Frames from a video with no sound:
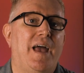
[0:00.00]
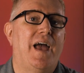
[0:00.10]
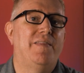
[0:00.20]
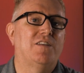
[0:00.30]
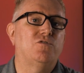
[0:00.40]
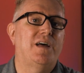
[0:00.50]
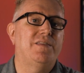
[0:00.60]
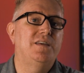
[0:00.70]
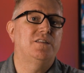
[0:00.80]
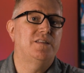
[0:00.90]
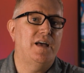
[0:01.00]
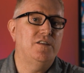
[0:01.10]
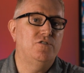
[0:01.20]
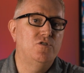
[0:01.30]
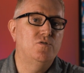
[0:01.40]
And that's what I think that
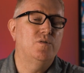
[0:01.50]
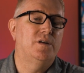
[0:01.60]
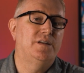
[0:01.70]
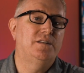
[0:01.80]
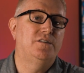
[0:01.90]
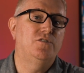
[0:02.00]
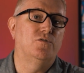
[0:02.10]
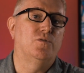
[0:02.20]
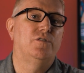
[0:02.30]
you need to do.